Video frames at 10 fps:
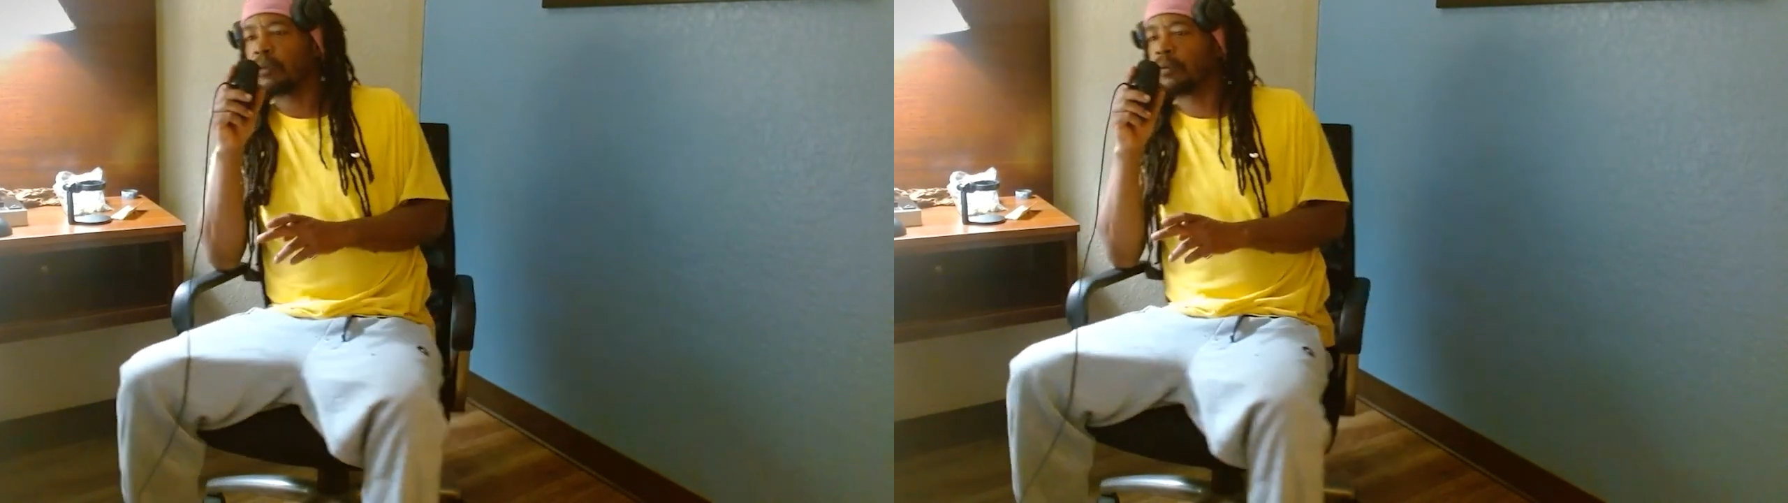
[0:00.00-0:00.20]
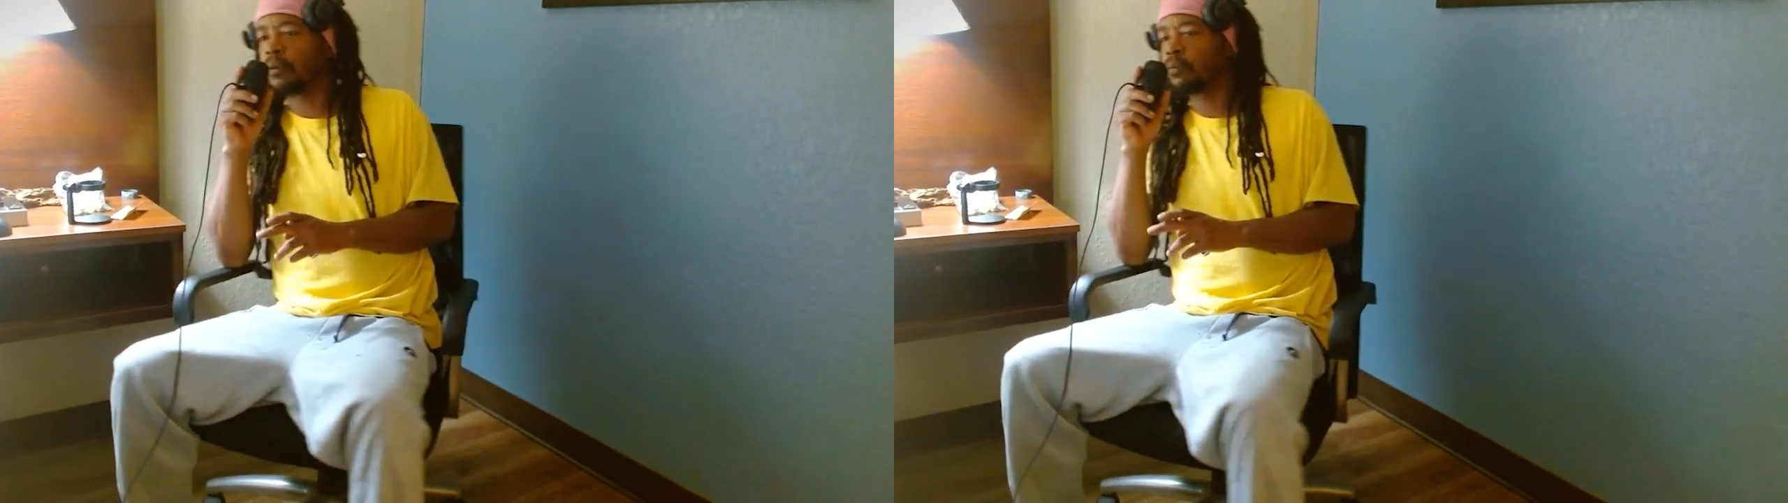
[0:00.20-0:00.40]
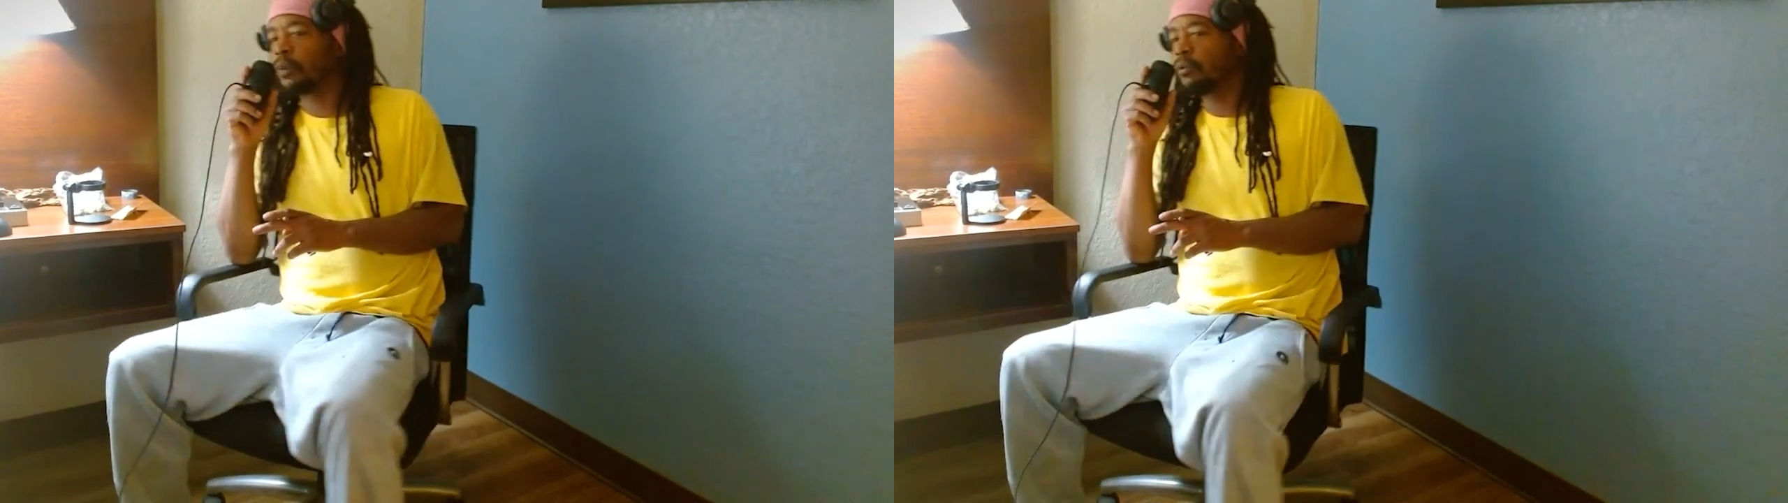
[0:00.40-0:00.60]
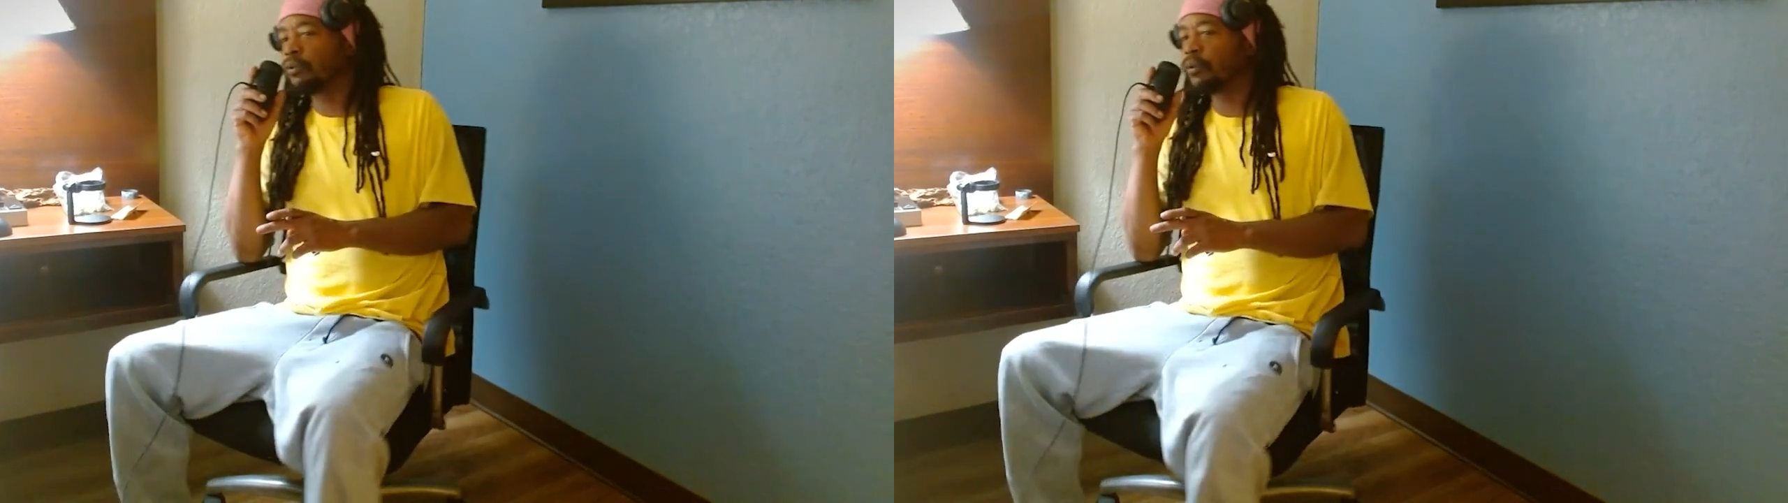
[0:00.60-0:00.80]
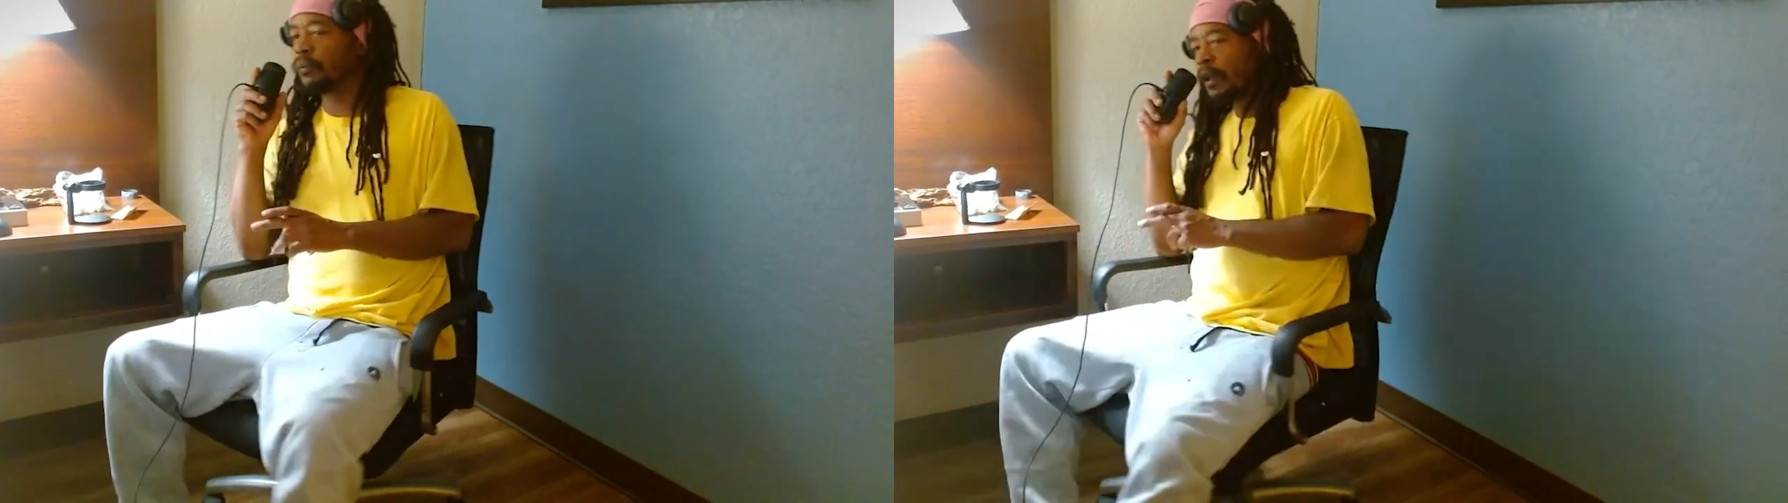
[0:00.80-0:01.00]
for the real
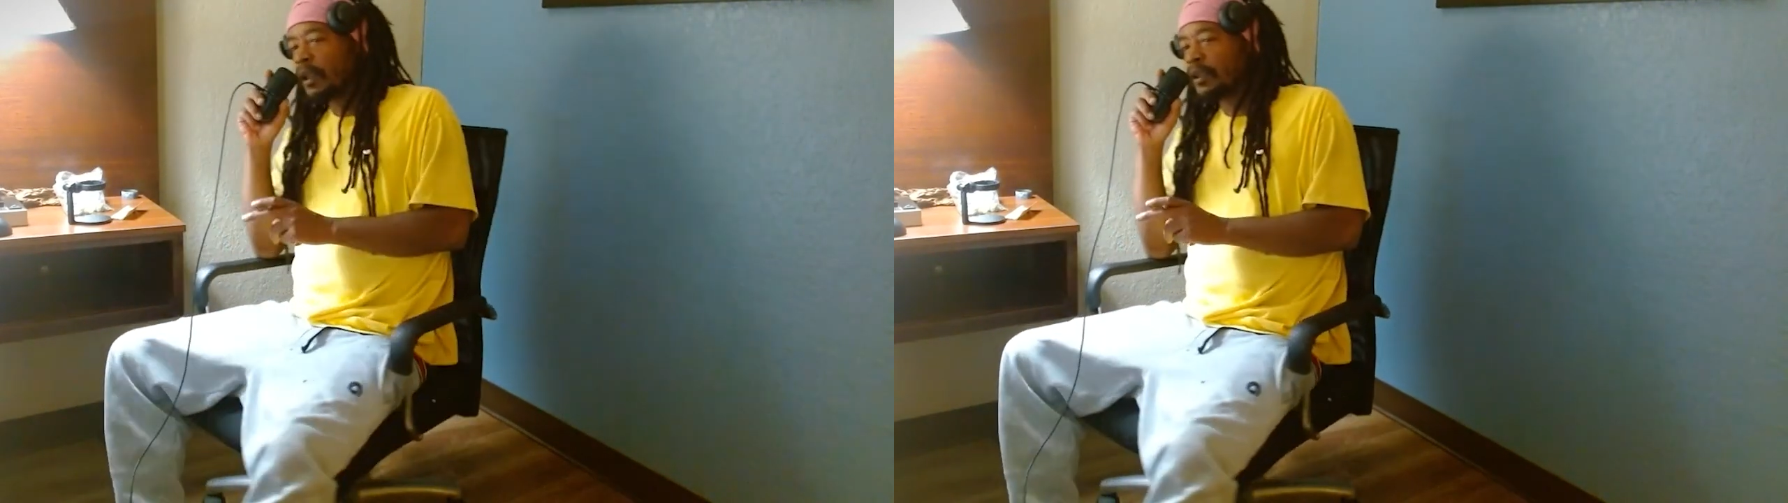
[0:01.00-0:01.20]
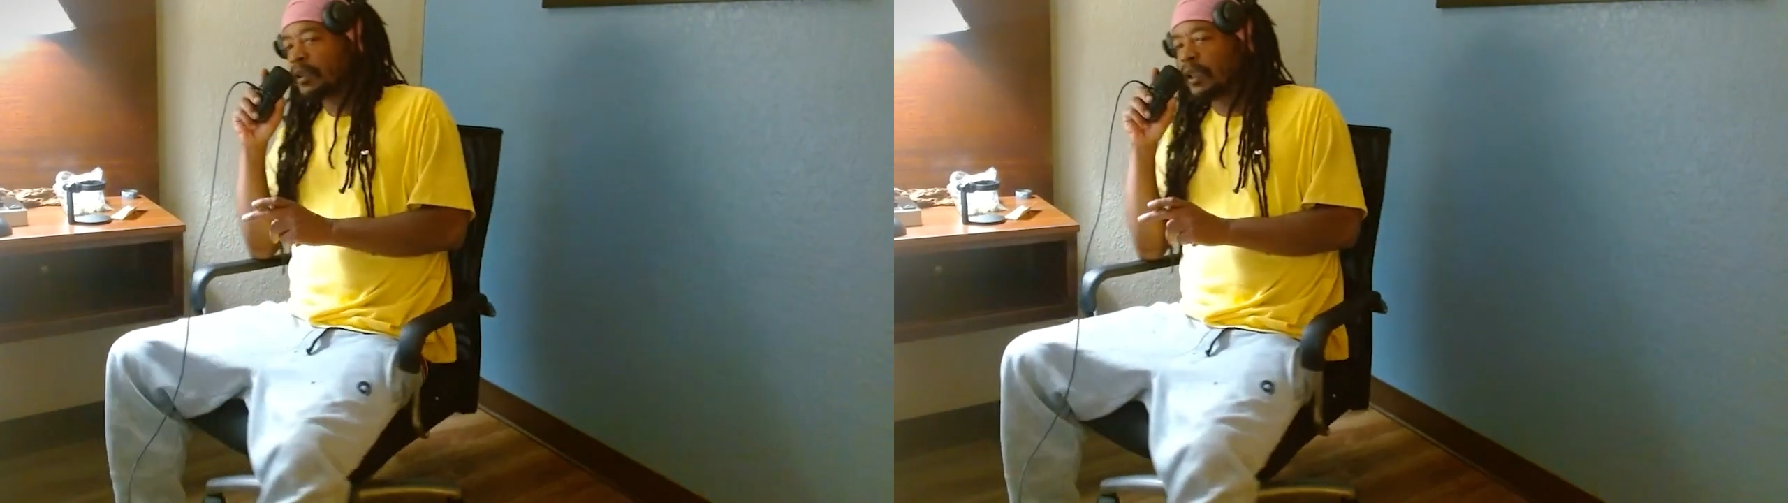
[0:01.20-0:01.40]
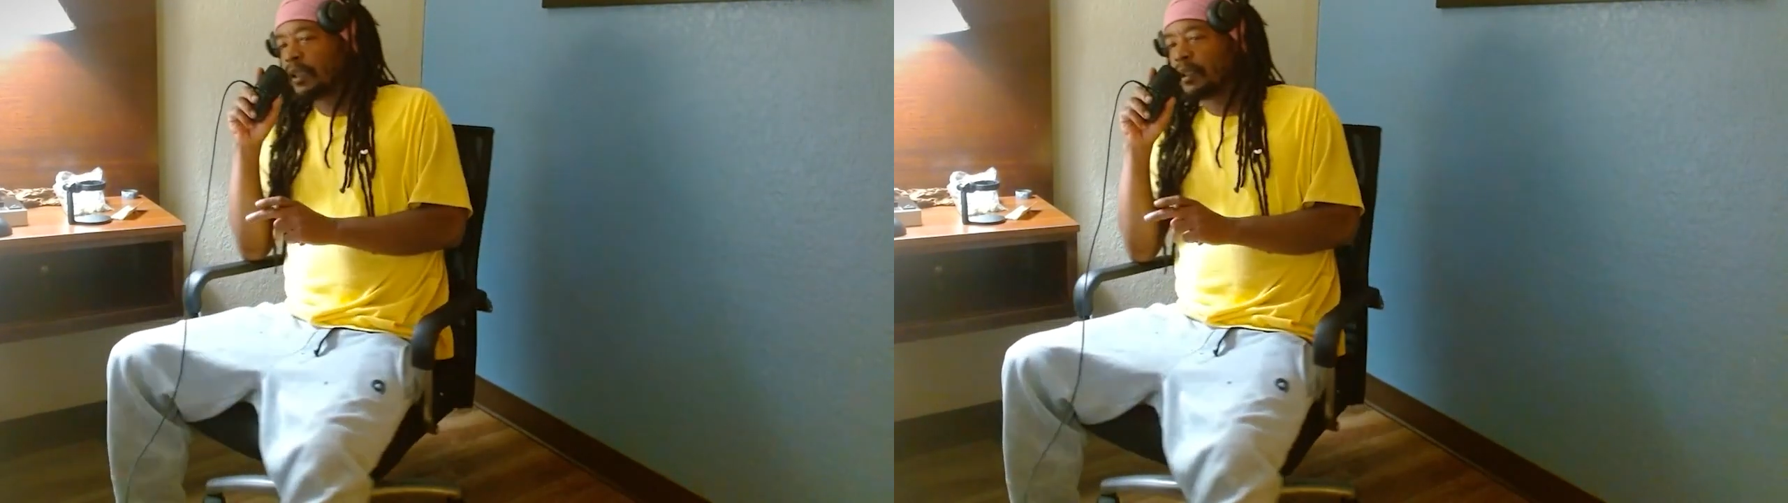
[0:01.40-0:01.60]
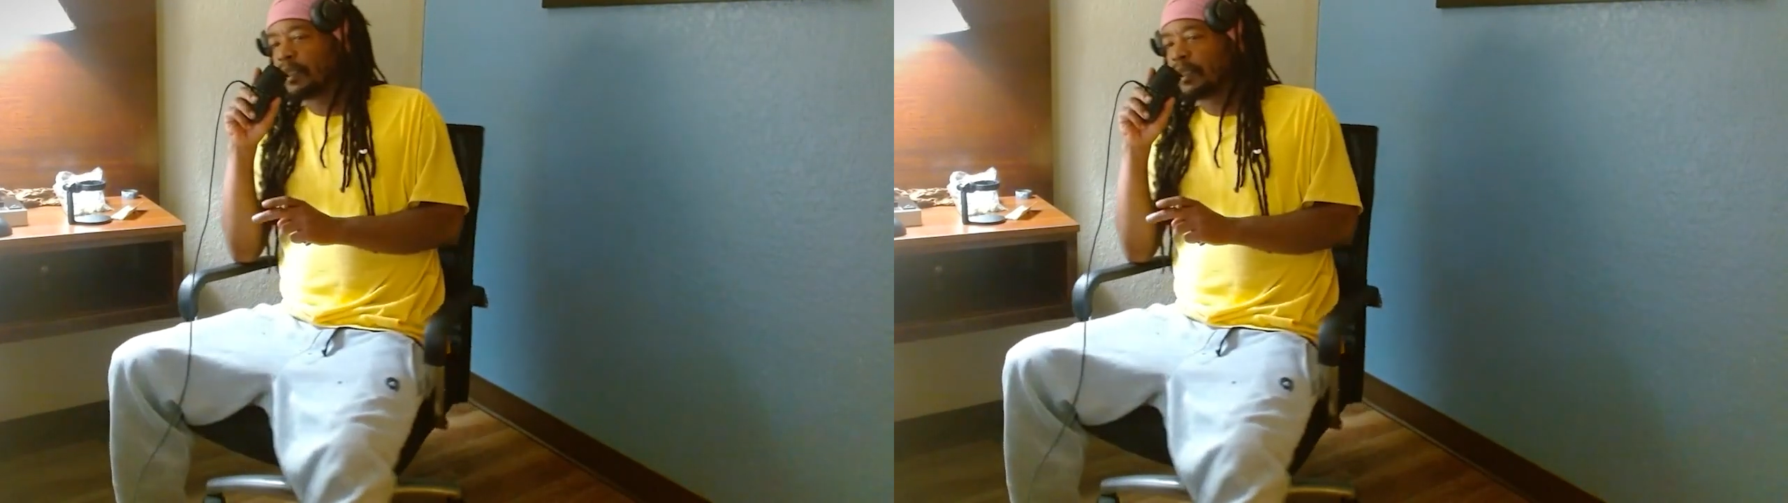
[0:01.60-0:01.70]
truth. They say that the